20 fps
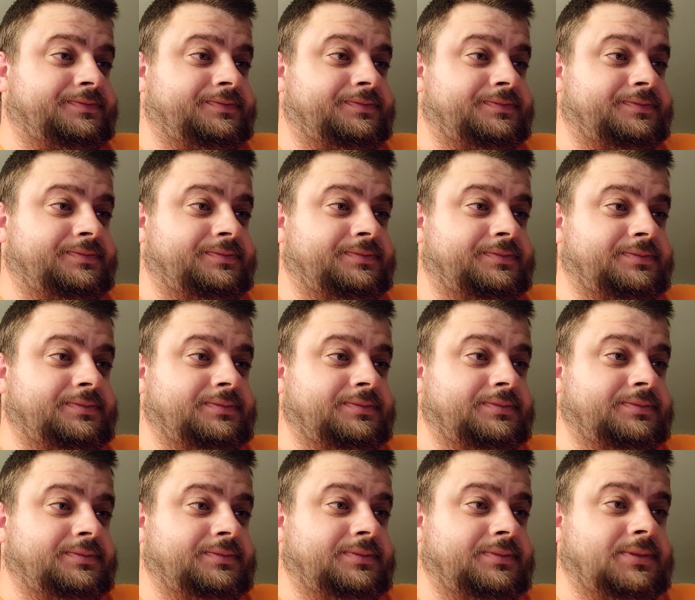
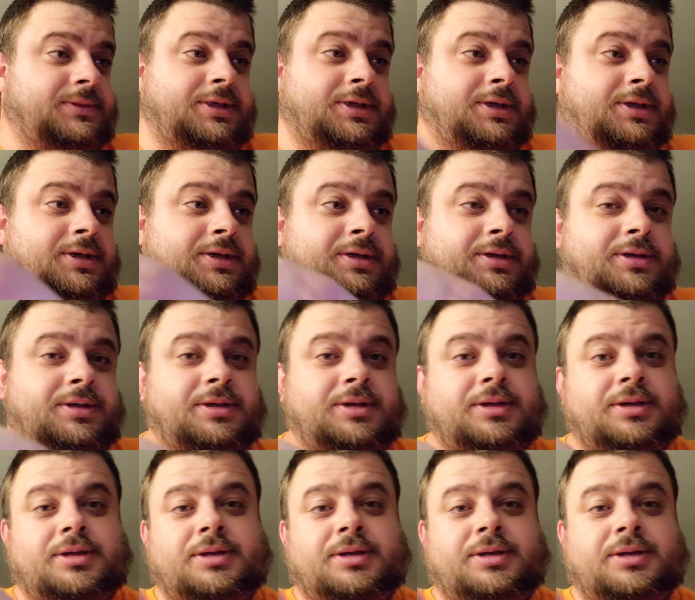[no speech]